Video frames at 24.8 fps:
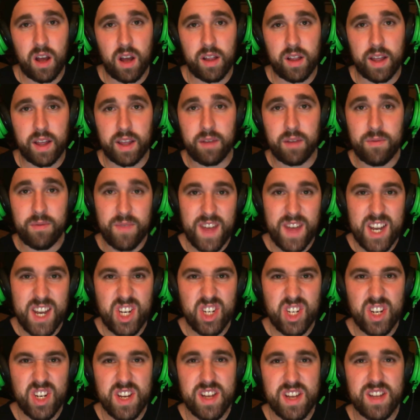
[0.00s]
like
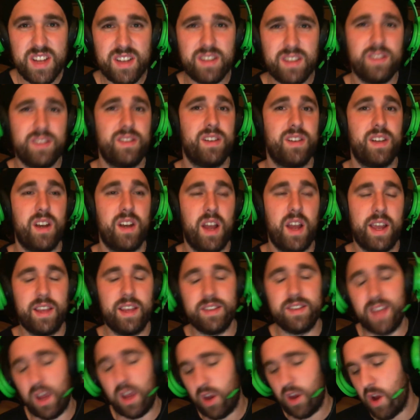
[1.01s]
conventions and like
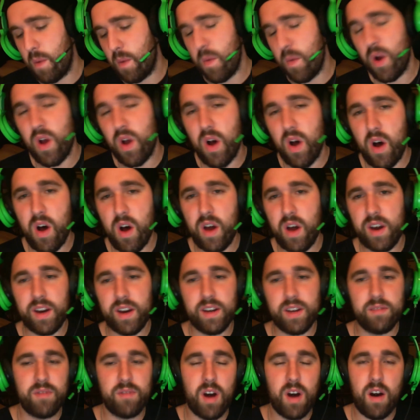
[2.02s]
he's at Comic Con
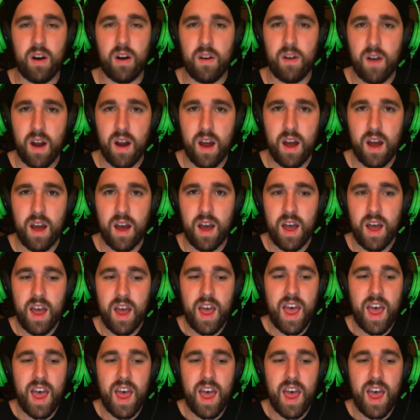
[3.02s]
and rah rah, rah.